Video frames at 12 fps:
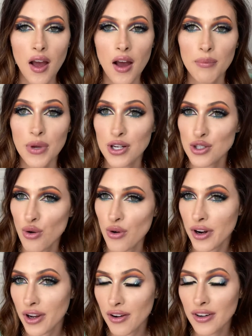
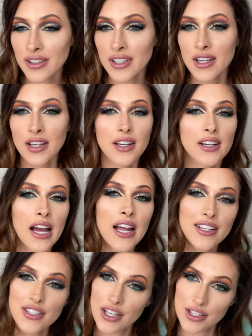pictorial, and it kind of
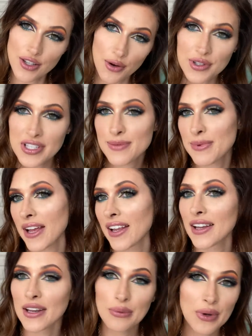took its own spin
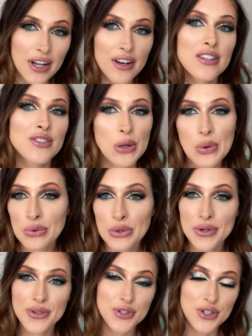and went on its own
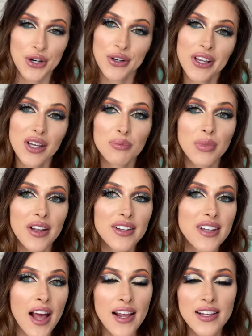little journey, but
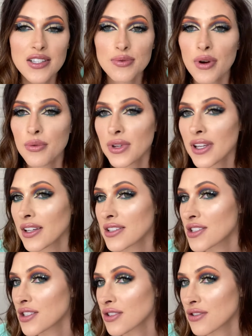that is what we
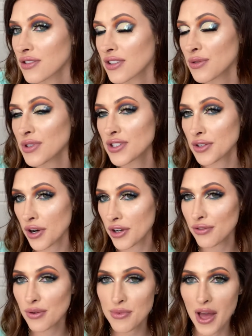started
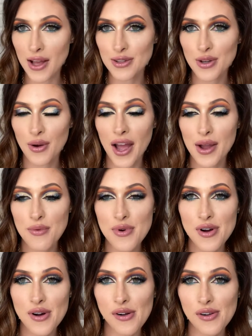from that. So I
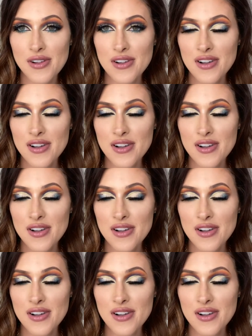will